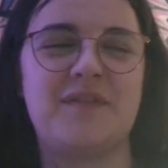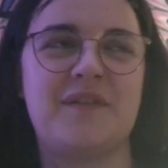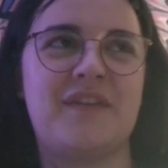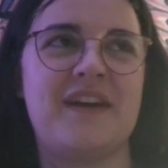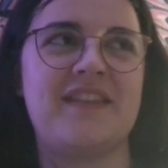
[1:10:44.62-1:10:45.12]

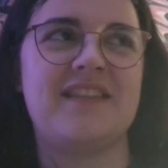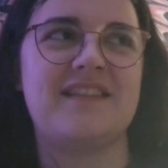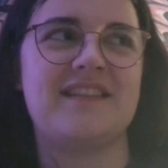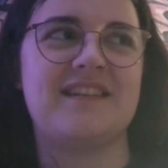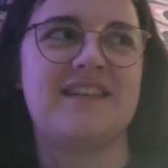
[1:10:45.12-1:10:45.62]
fact that there's
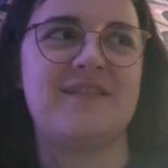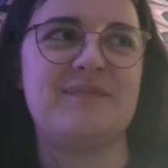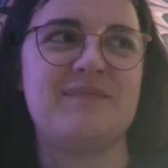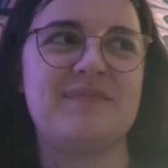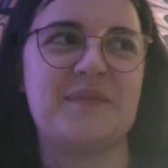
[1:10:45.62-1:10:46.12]
a
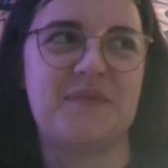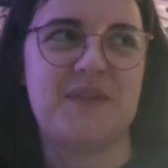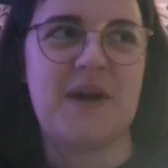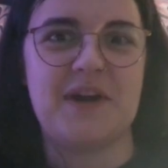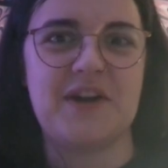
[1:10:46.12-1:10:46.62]

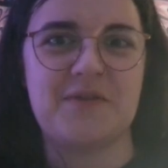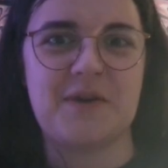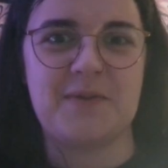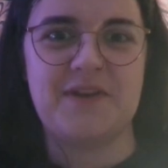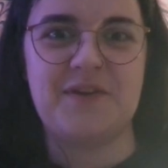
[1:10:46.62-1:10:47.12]
flower
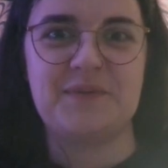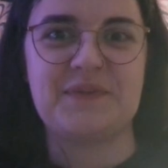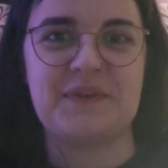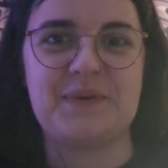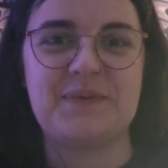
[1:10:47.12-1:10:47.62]
growing
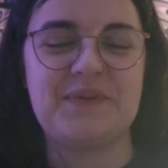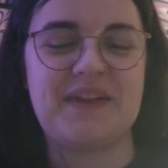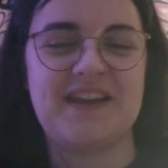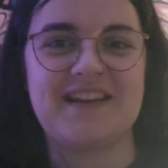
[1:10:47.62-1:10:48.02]
also, like